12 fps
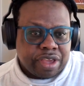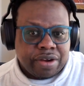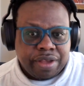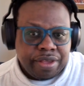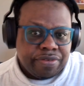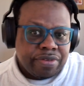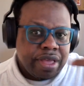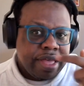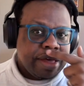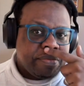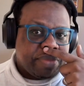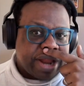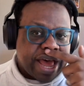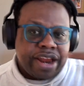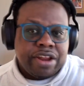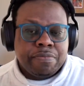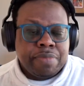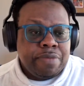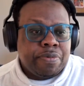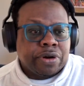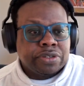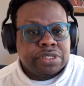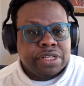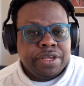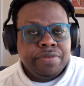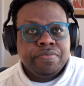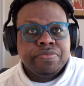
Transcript: areas. But I know me personally,